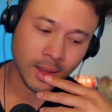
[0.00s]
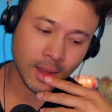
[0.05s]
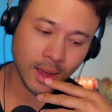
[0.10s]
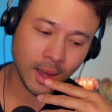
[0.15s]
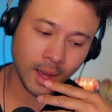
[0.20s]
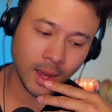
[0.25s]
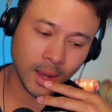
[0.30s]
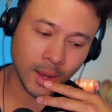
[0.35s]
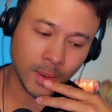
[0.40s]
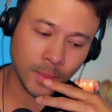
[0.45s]

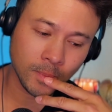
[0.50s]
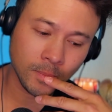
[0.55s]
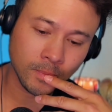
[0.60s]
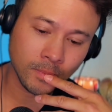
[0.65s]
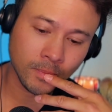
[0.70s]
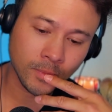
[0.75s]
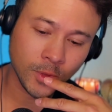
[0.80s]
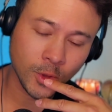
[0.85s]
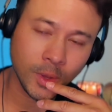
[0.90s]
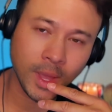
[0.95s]

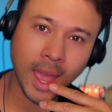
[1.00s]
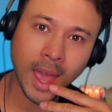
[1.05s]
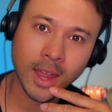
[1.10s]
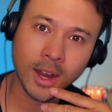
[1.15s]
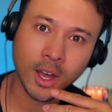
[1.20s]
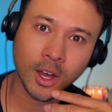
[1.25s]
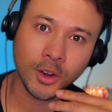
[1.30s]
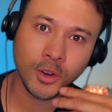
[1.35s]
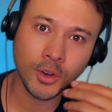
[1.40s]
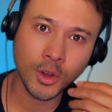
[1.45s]
you can't
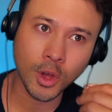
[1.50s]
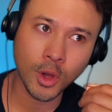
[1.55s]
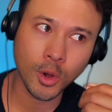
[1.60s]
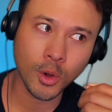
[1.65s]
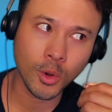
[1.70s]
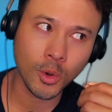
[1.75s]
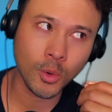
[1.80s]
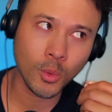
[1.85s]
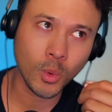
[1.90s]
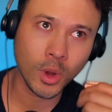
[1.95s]

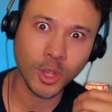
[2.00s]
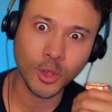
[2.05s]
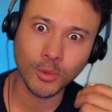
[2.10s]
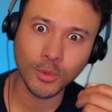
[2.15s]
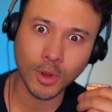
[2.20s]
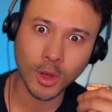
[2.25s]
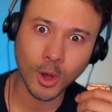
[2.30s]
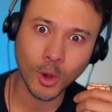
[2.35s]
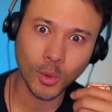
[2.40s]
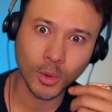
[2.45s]
unknow what you
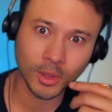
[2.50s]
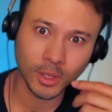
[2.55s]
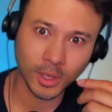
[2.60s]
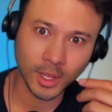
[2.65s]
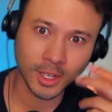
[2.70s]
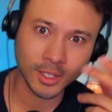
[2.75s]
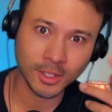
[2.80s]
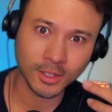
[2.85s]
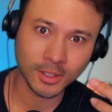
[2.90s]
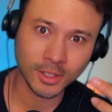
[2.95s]
know and the
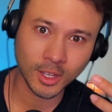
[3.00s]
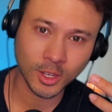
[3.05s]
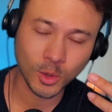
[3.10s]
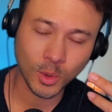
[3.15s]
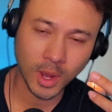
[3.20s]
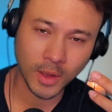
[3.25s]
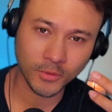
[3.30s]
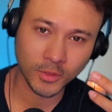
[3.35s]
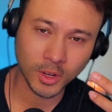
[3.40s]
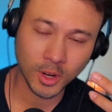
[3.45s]
lessons that you
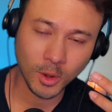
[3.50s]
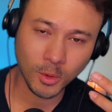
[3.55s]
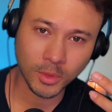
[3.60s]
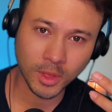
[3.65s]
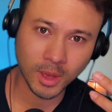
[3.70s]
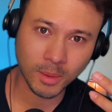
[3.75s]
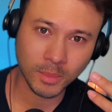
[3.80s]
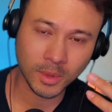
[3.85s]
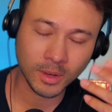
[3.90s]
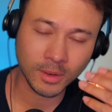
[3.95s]
have to know
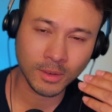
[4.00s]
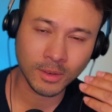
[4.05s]
them